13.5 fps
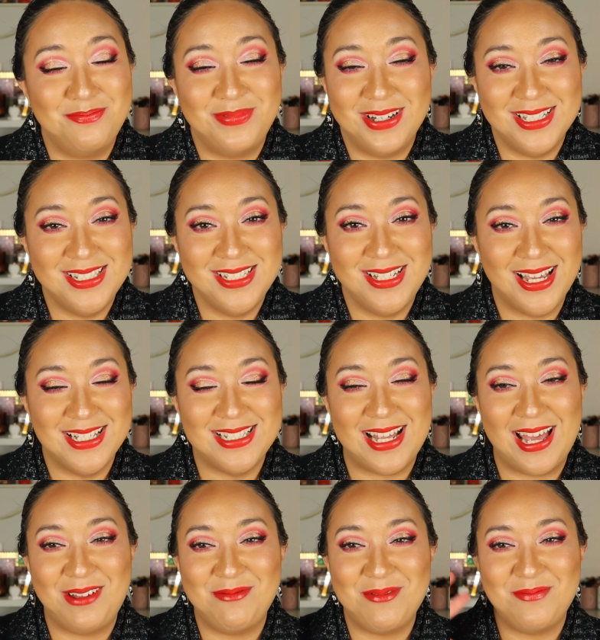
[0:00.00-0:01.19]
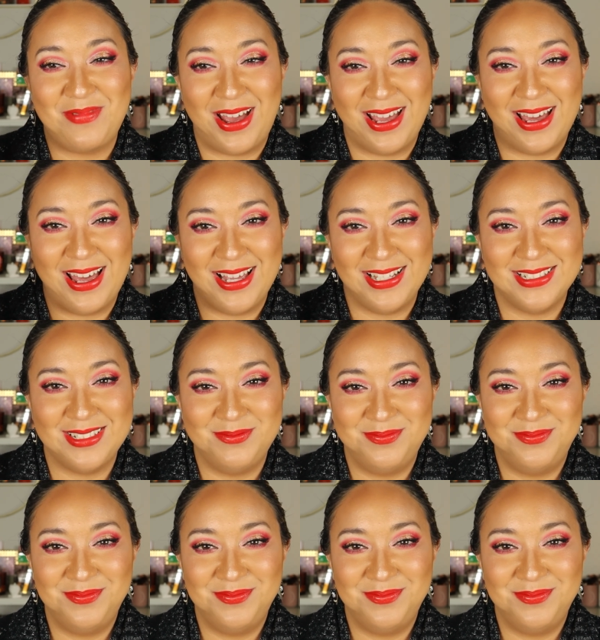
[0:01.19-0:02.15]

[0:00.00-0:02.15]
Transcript: But until next time, bye guys.